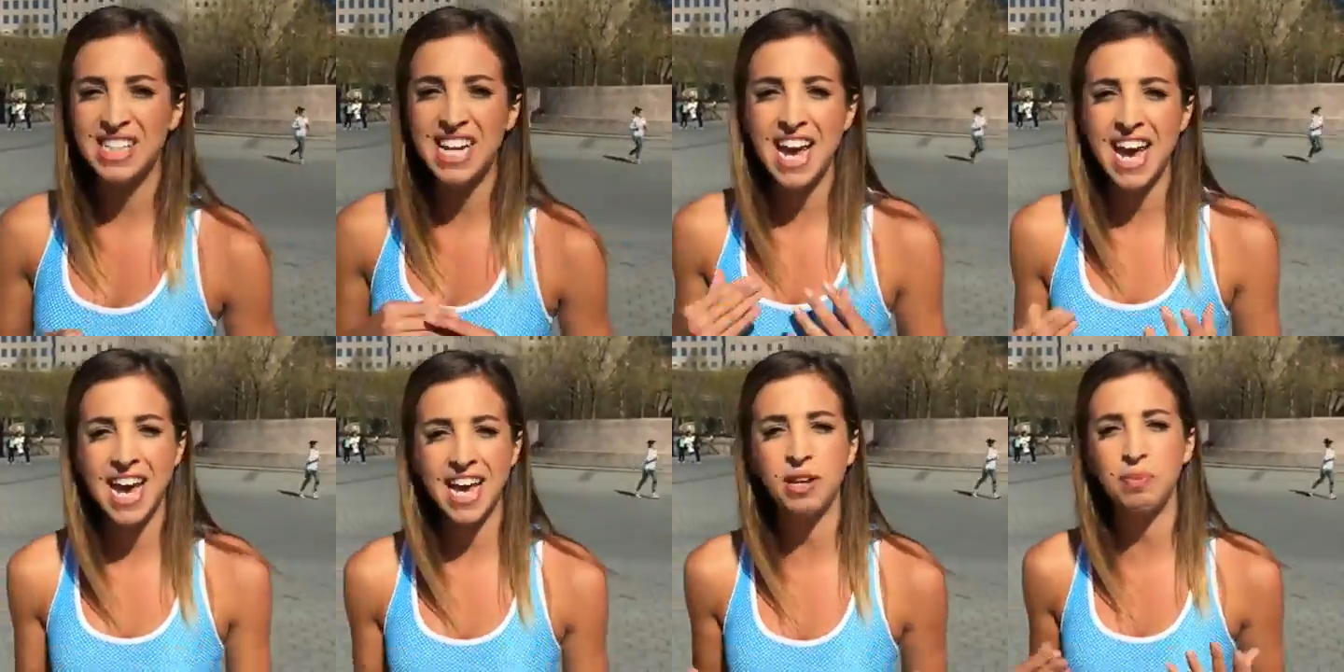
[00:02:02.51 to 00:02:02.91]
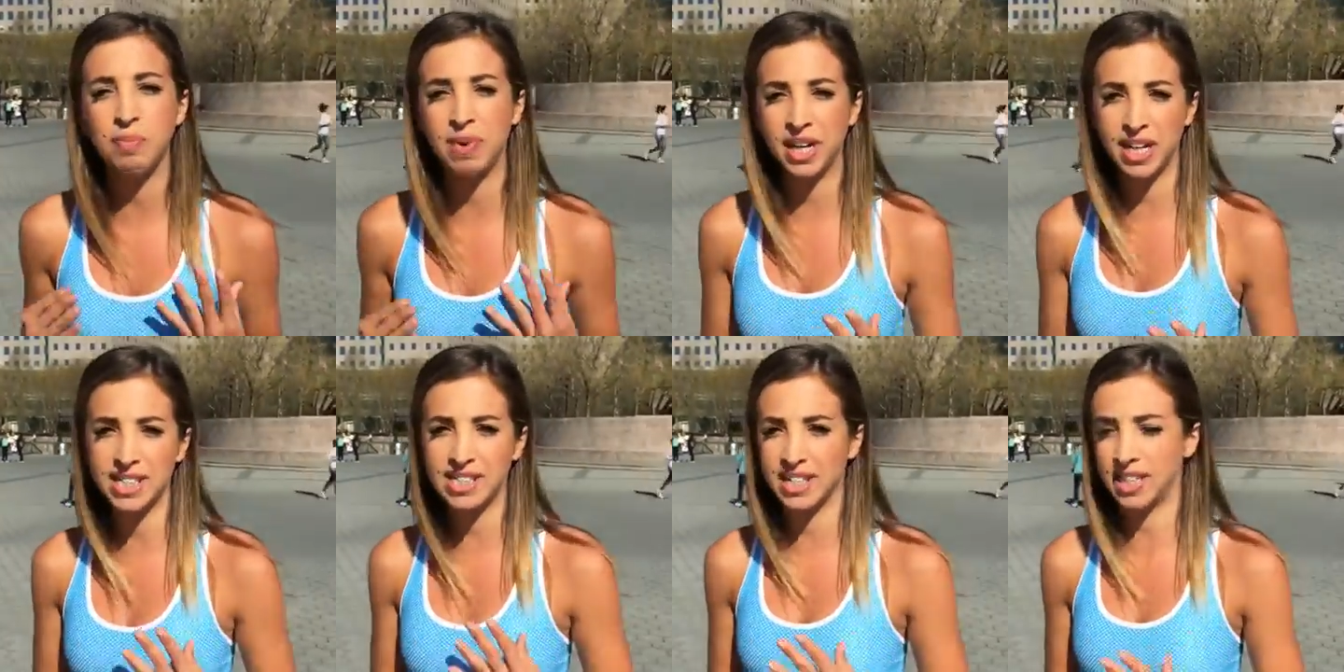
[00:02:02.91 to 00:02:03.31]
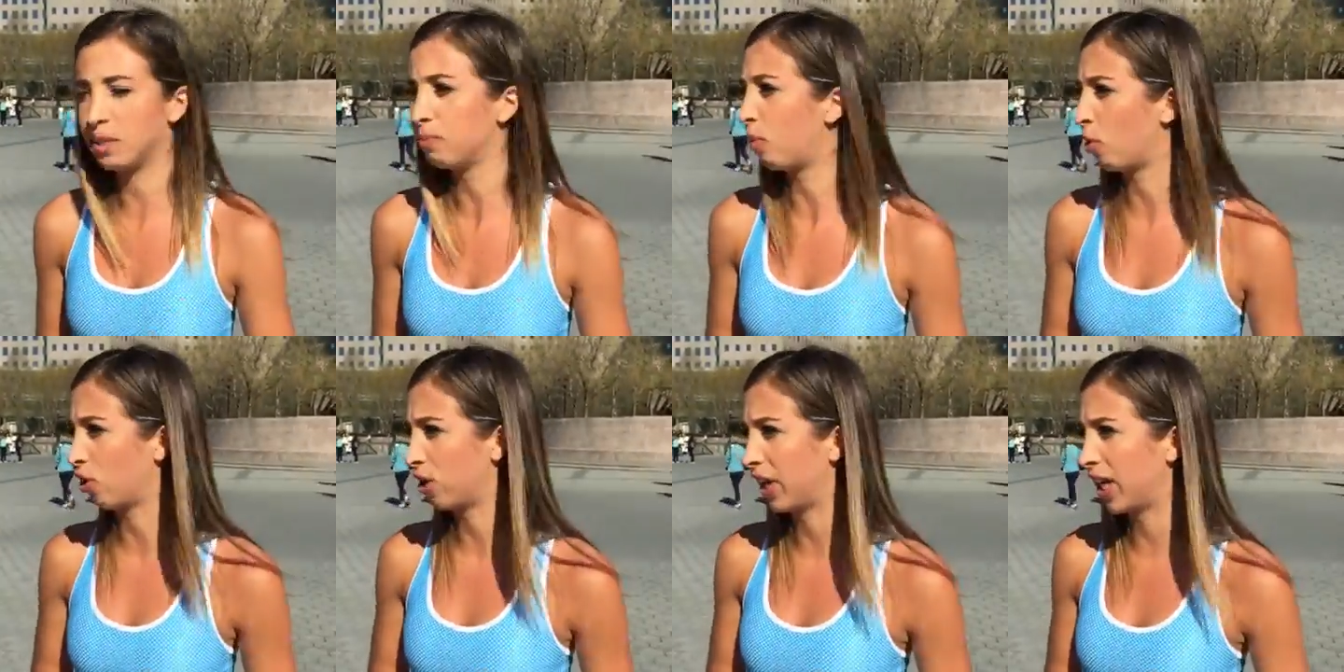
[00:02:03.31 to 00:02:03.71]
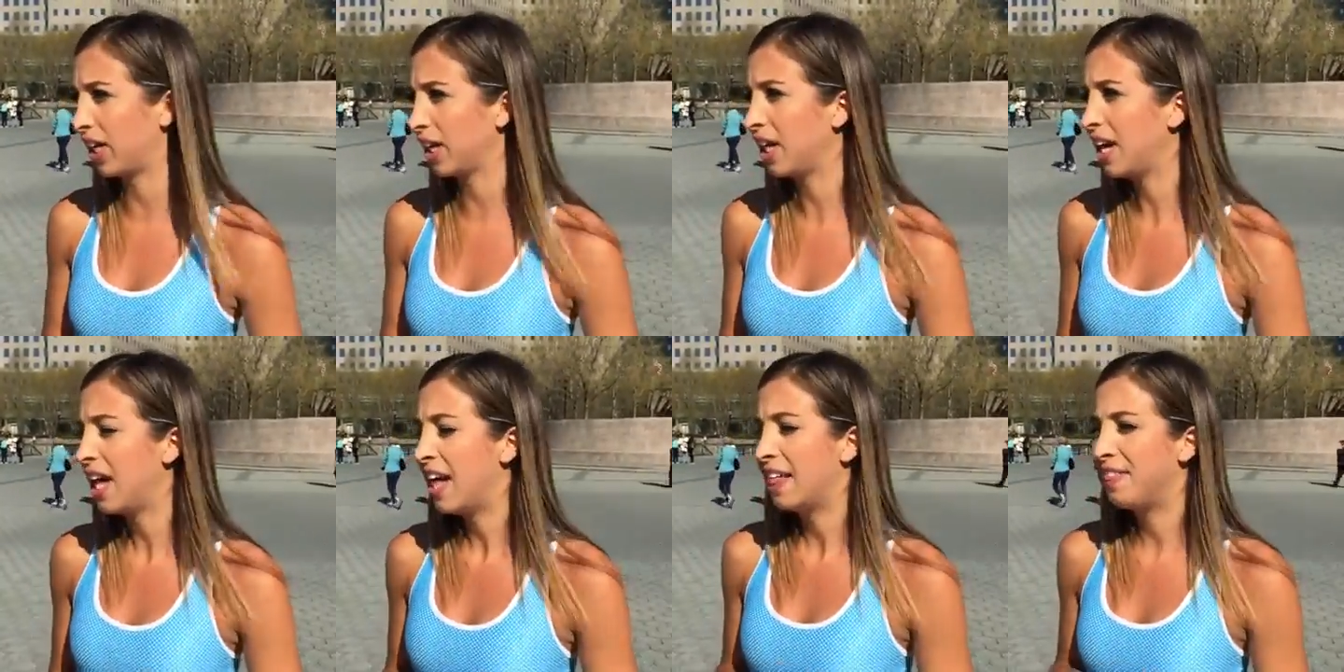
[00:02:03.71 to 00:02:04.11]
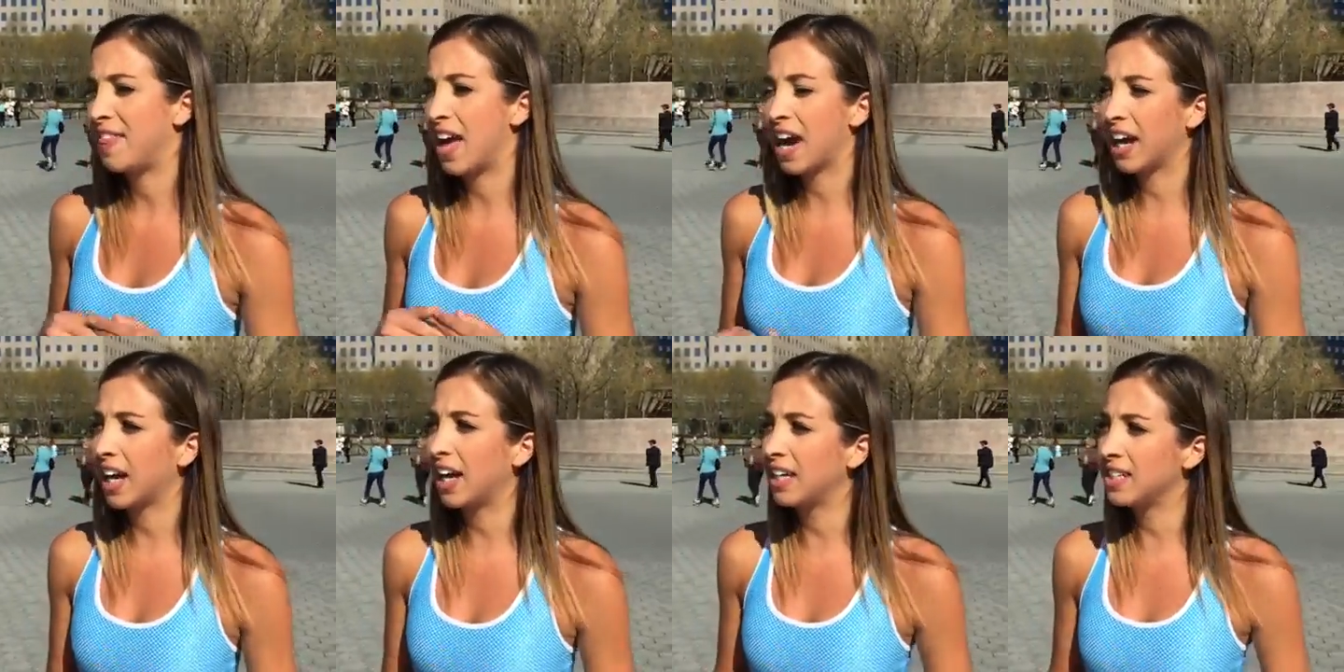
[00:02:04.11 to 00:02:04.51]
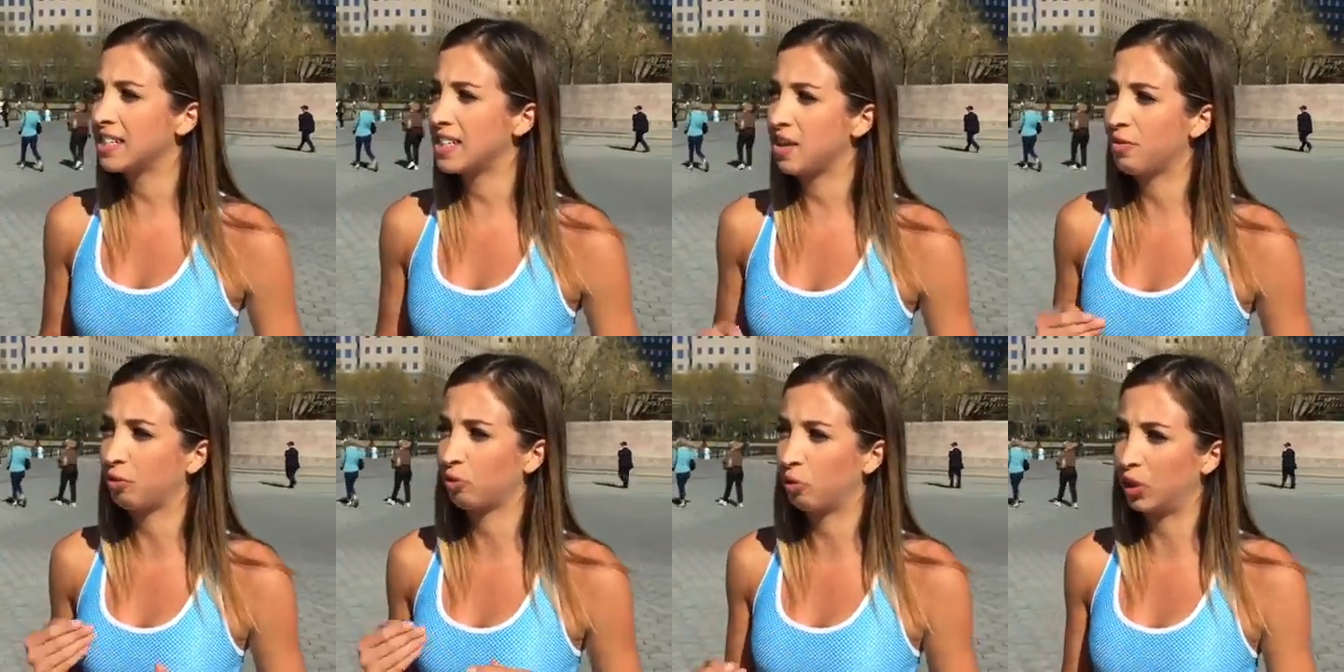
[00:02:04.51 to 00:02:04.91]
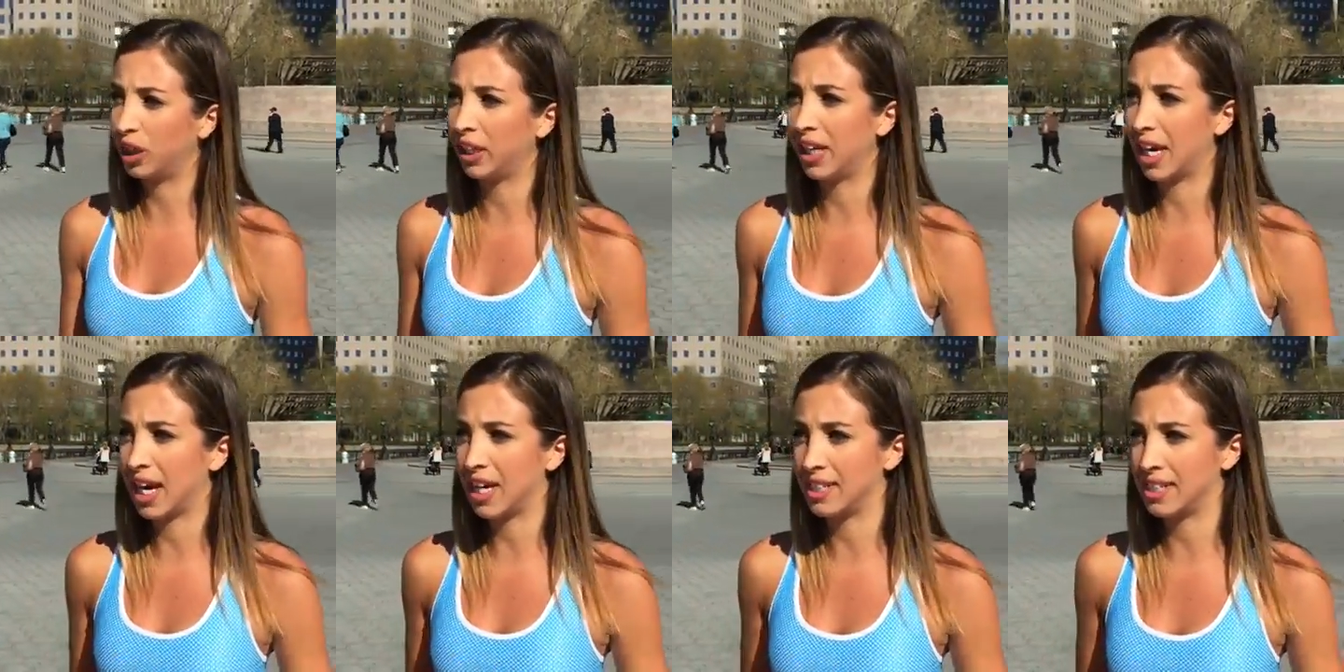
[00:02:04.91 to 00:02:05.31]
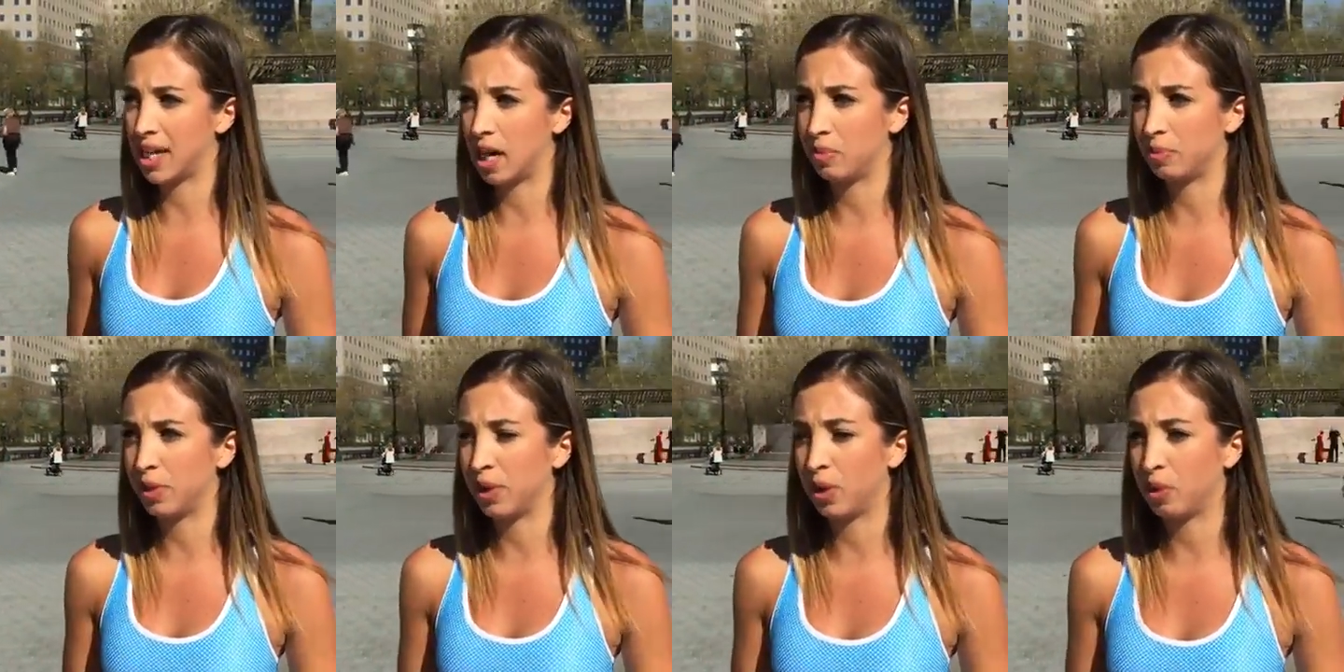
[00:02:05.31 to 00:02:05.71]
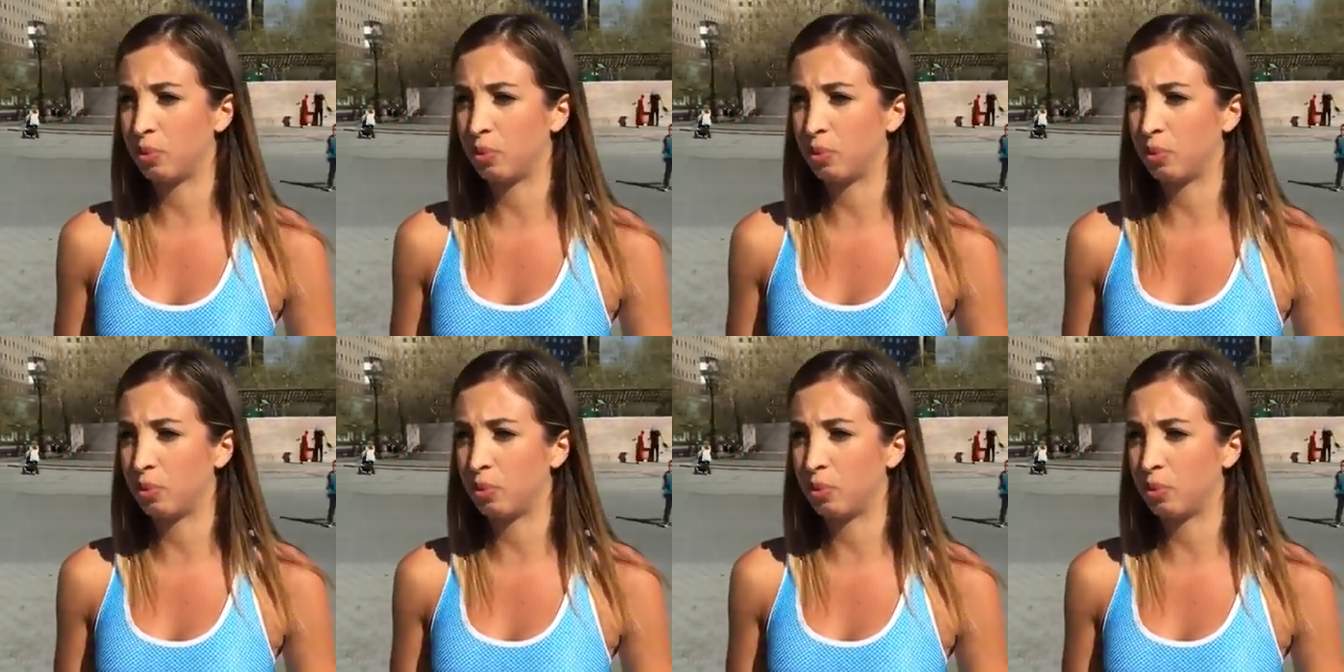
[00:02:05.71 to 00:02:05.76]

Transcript: 10 minutes in the morning, that kind of stuff really adds up.